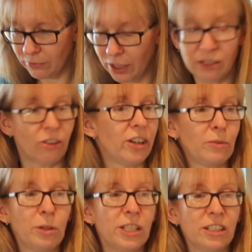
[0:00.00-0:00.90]
It's not
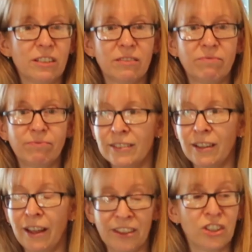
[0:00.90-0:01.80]
unpleasant.
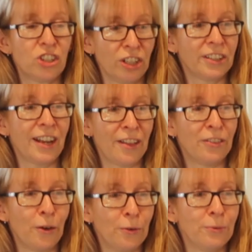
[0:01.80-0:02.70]
I think chilled
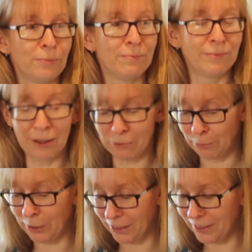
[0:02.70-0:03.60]
down though, that
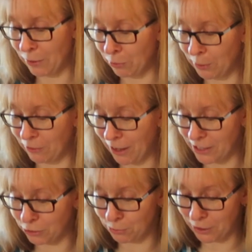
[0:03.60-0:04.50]
will be
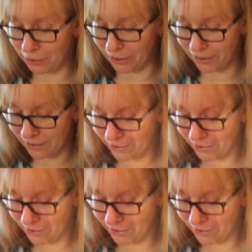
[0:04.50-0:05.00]
far superior.